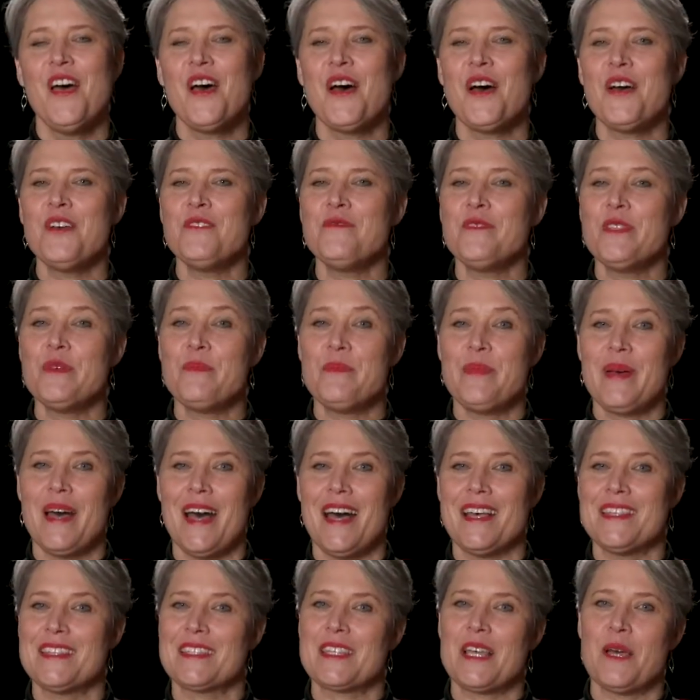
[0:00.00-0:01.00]
Over the
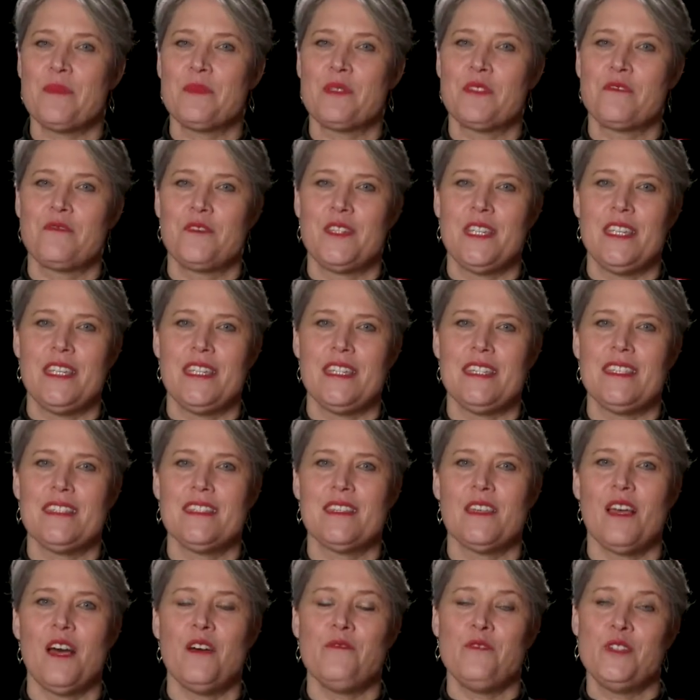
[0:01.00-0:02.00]
past couple of
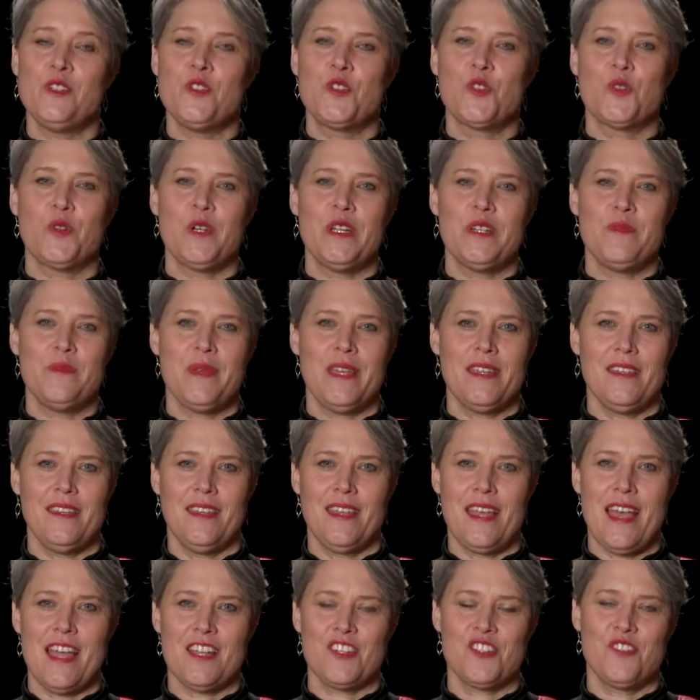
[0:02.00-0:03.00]
years, I've enjoyed
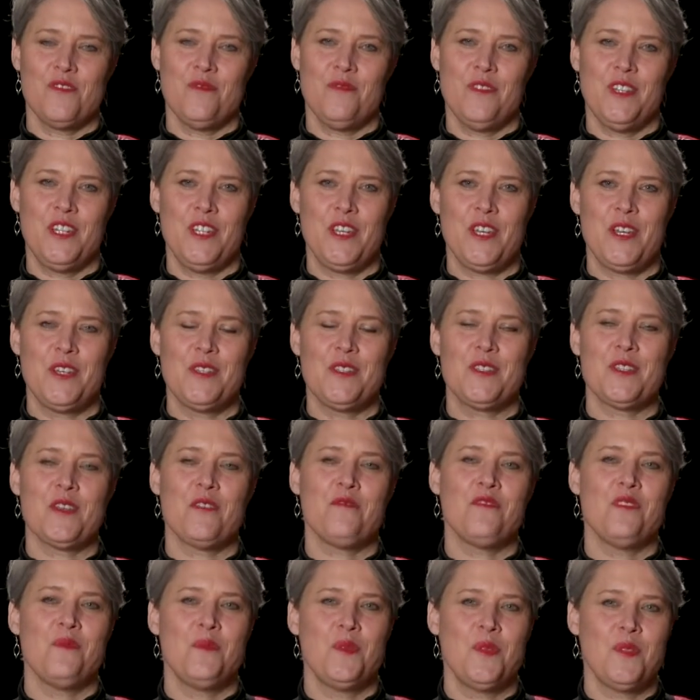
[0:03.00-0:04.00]
making action videos
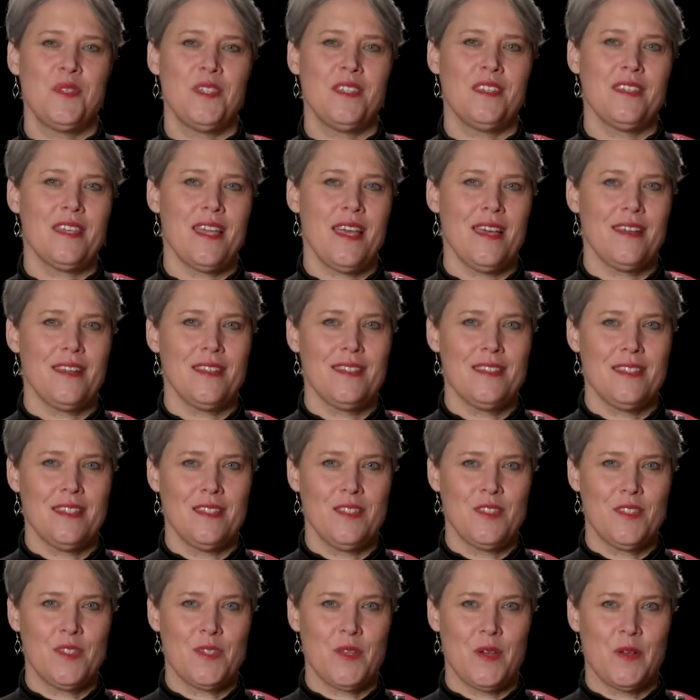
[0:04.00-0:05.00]
of the Music Count Us
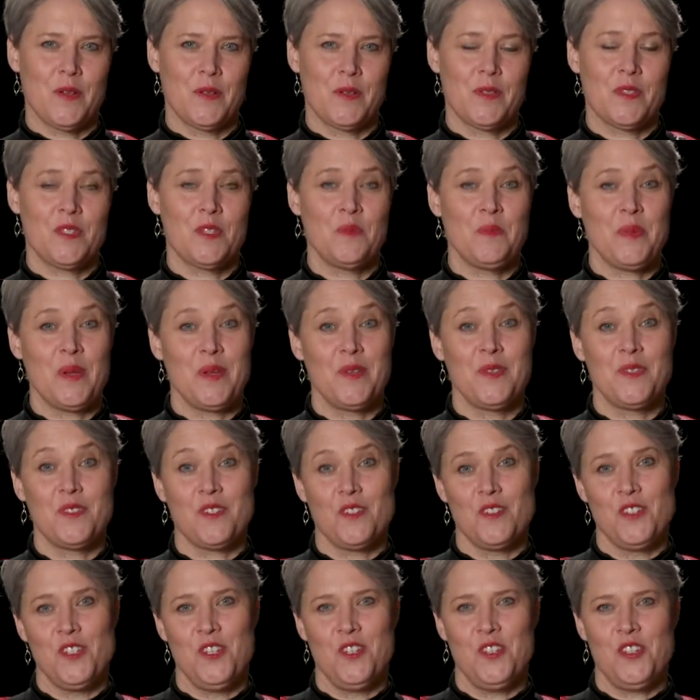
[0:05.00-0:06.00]
In songs to post
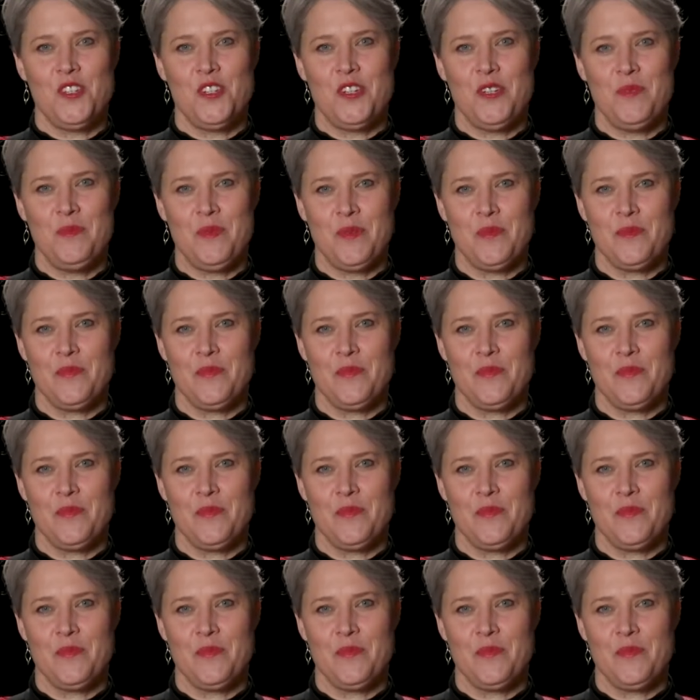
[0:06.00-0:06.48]
on YouTube.